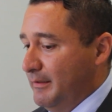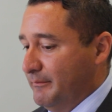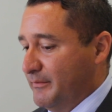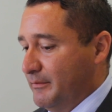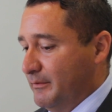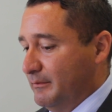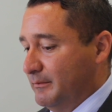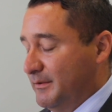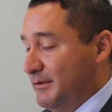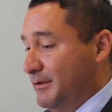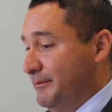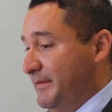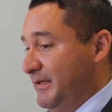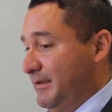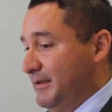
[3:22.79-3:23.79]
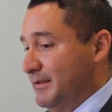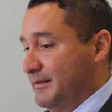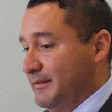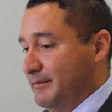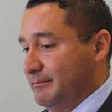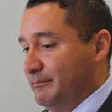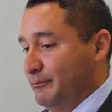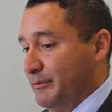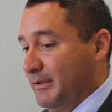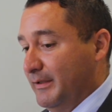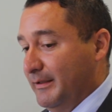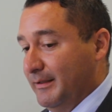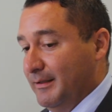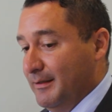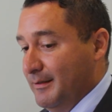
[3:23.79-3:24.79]
So to me, this is
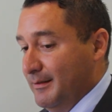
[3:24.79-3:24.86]
really